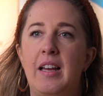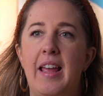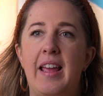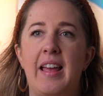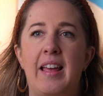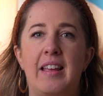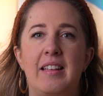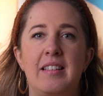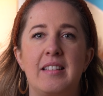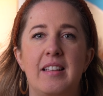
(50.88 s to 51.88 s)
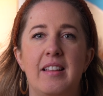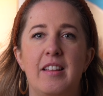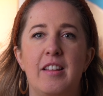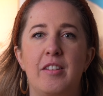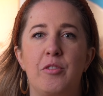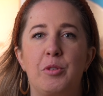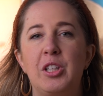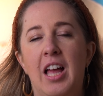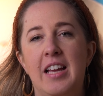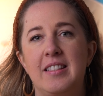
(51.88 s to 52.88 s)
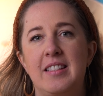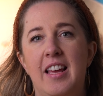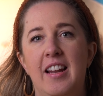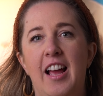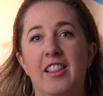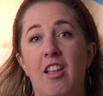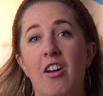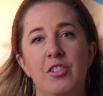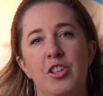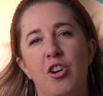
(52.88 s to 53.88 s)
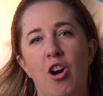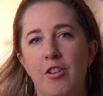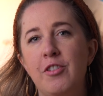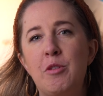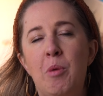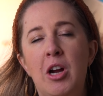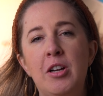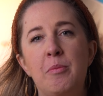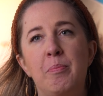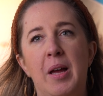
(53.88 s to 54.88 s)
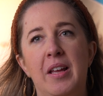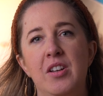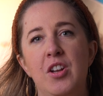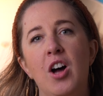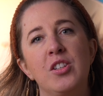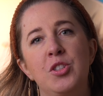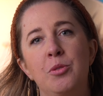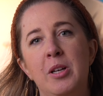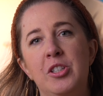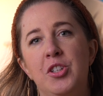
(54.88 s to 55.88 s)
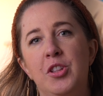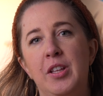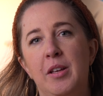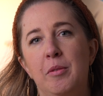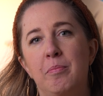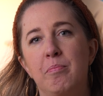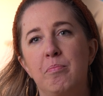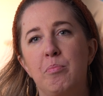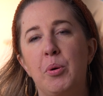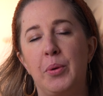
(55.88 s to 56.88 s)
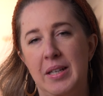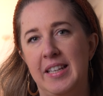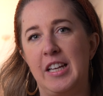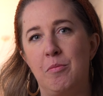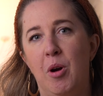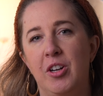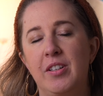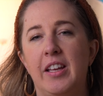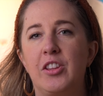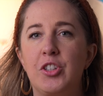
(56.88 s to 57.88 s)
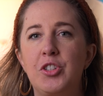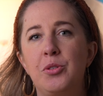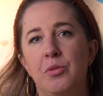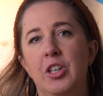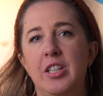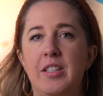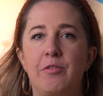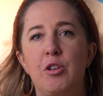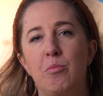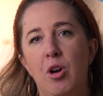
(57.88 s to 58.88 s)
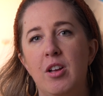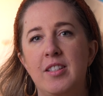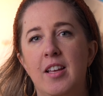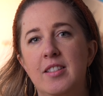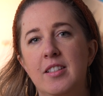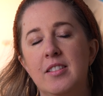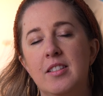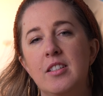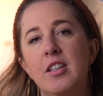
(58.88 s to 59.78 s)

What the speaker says: and realized that I loved the carving part, but not so much the printing part. They're two very different processes.